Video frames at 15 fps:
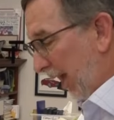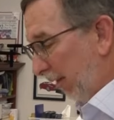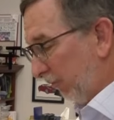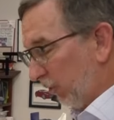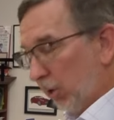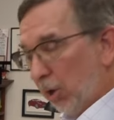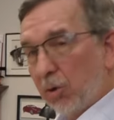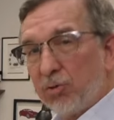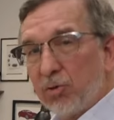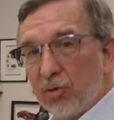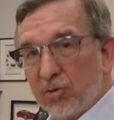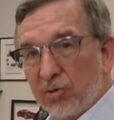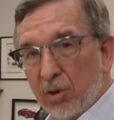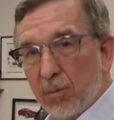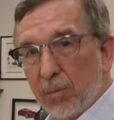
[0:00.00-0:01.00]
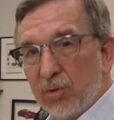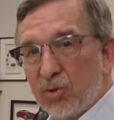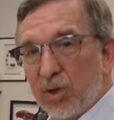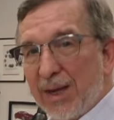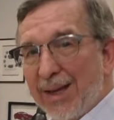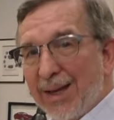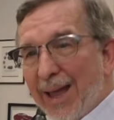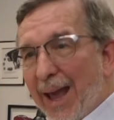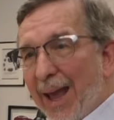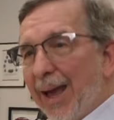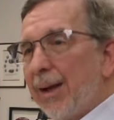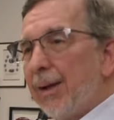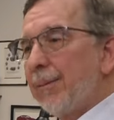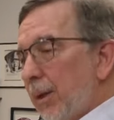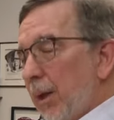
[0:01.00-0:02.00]
have to go to so the machine
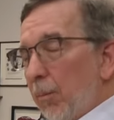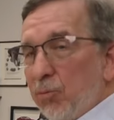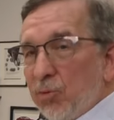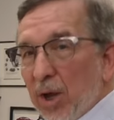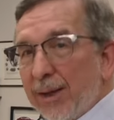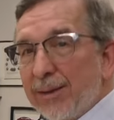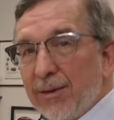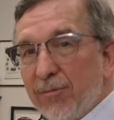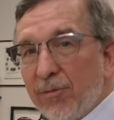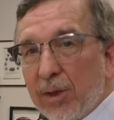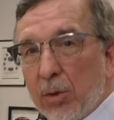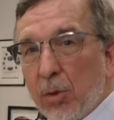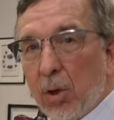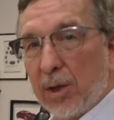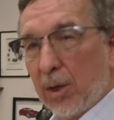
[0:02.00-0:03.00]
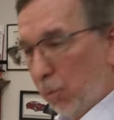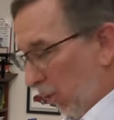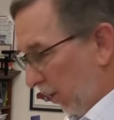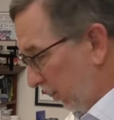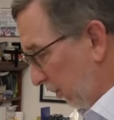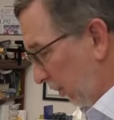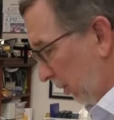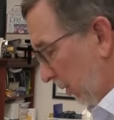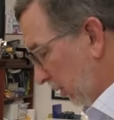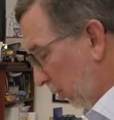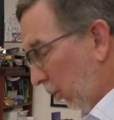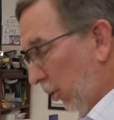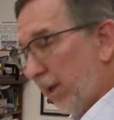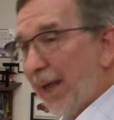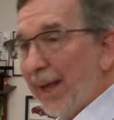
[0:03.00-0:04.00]
can objectively look at what you're
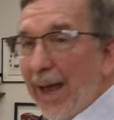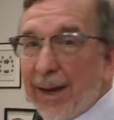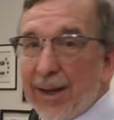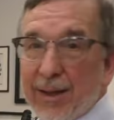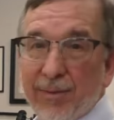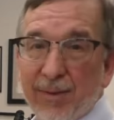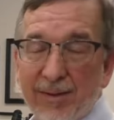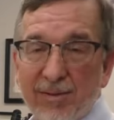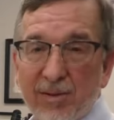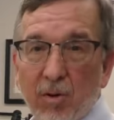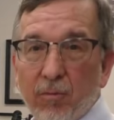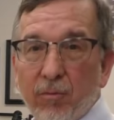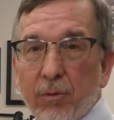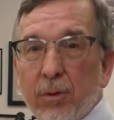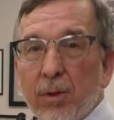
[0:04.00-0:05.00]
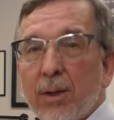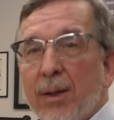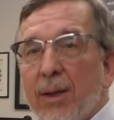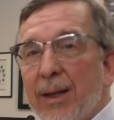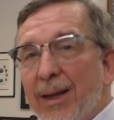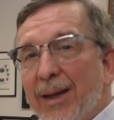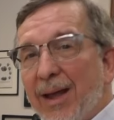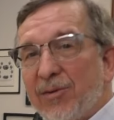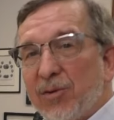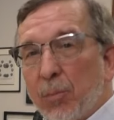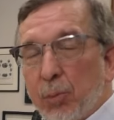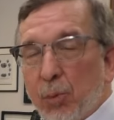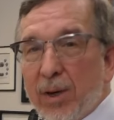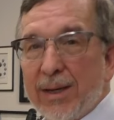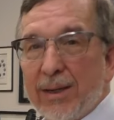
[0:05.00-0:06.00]
you're looking at. In the silver, it has a
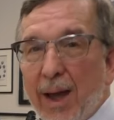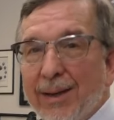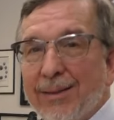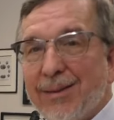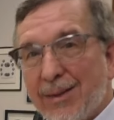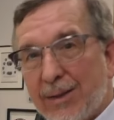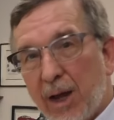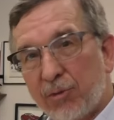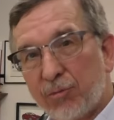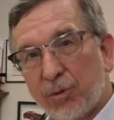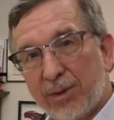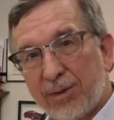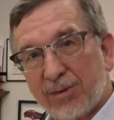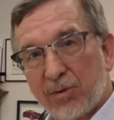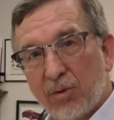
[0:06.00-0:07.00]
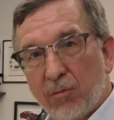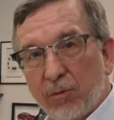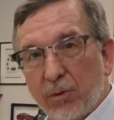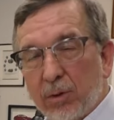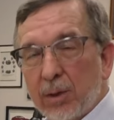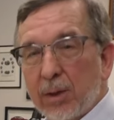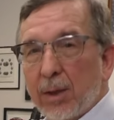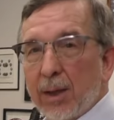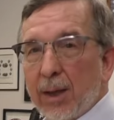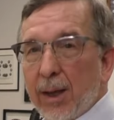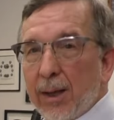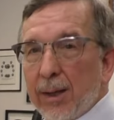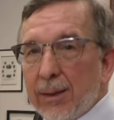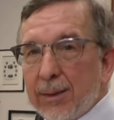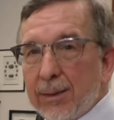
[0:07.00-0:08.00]
pre-1900 silver
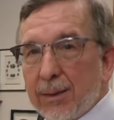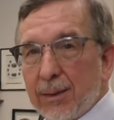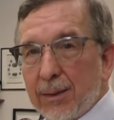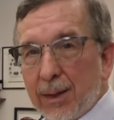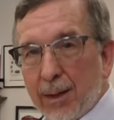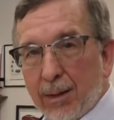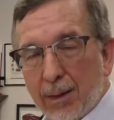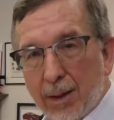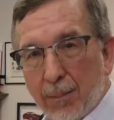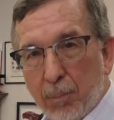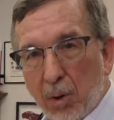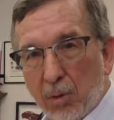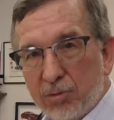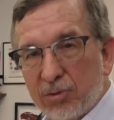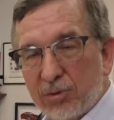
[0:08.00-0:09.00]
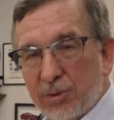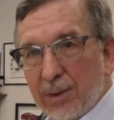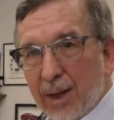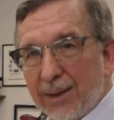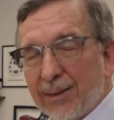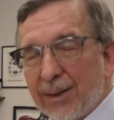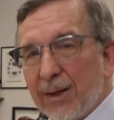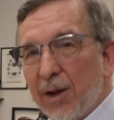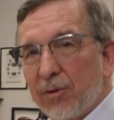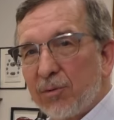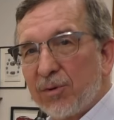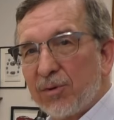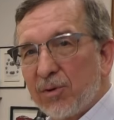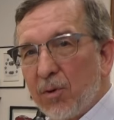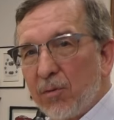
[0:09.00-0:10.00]
and uh, a
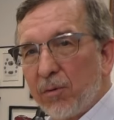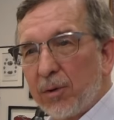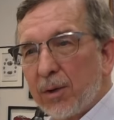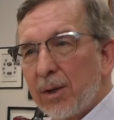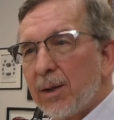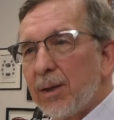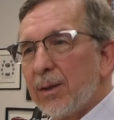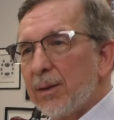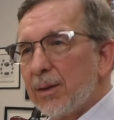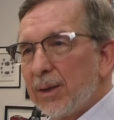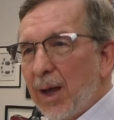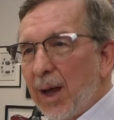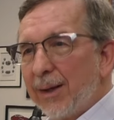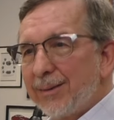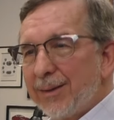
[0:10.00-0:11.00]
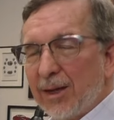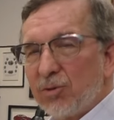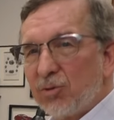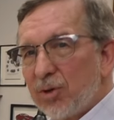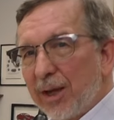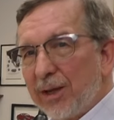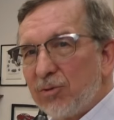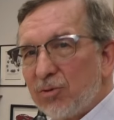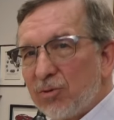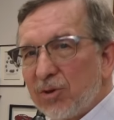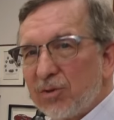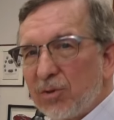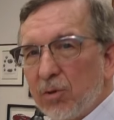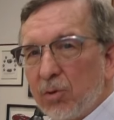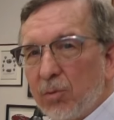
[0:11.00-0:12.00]
post-1900 silver. The content changed
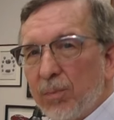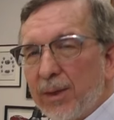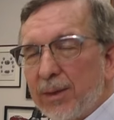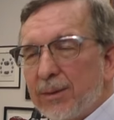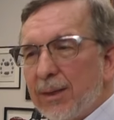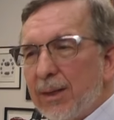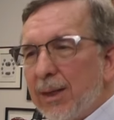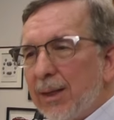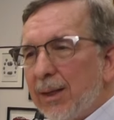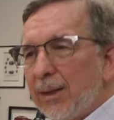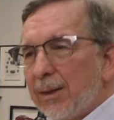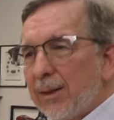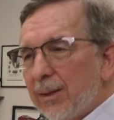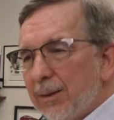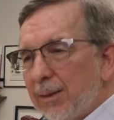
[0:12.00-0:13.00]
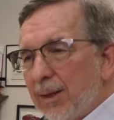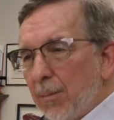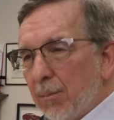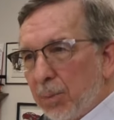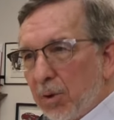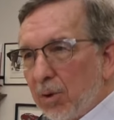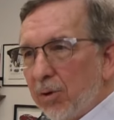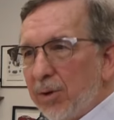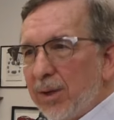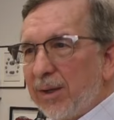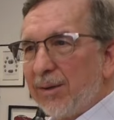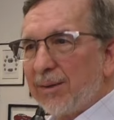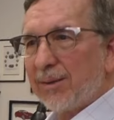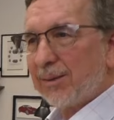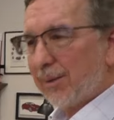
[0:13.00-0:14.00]
just a little bit. The the
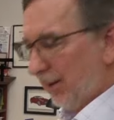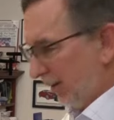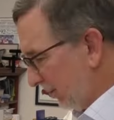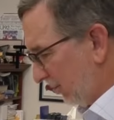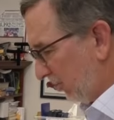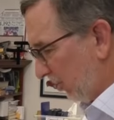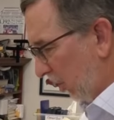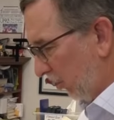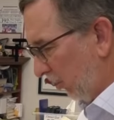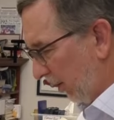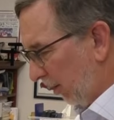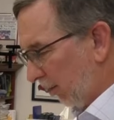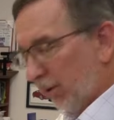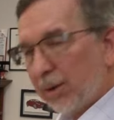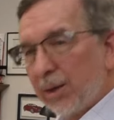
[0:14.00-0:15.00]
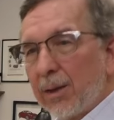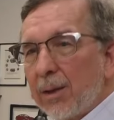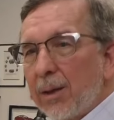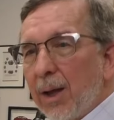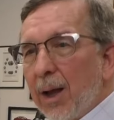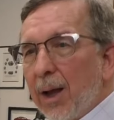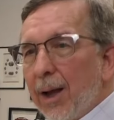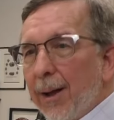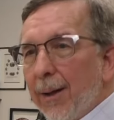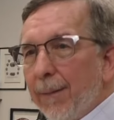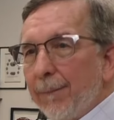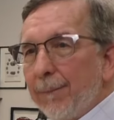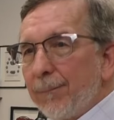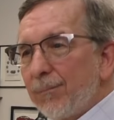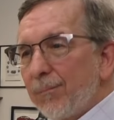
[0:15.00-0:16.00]
impurities, so they're
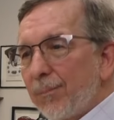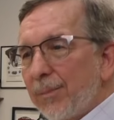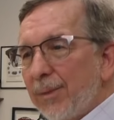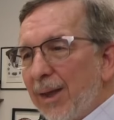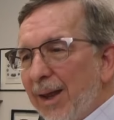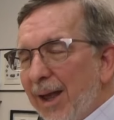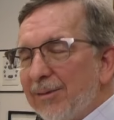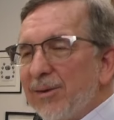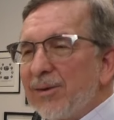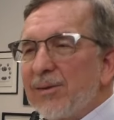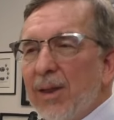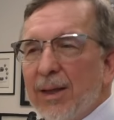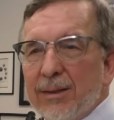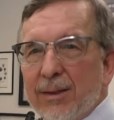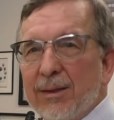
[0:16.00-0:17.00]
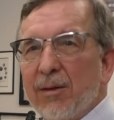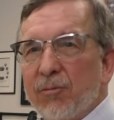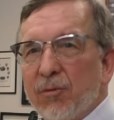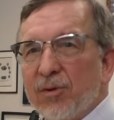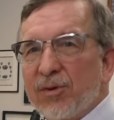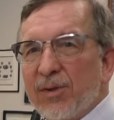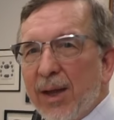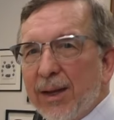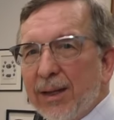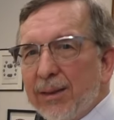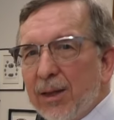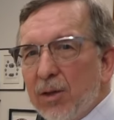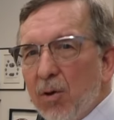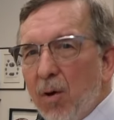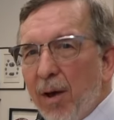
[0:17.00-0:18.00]
um, it has a slightly different setting
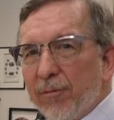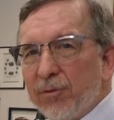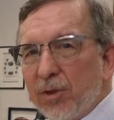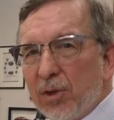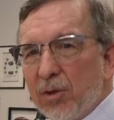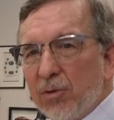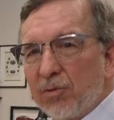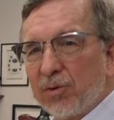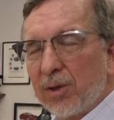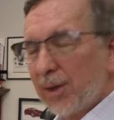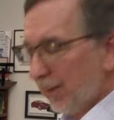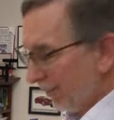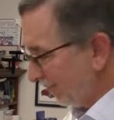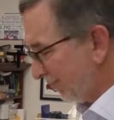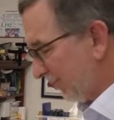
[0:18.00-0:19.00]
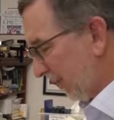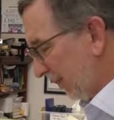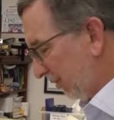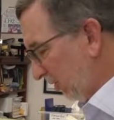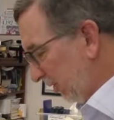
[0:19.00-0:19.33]
that you'll have to use. Okay. It's